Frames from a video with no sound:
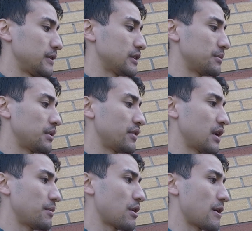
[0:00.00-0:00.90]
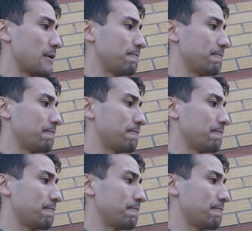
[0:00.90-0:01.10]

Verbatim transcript: That's a bit of a nightmare.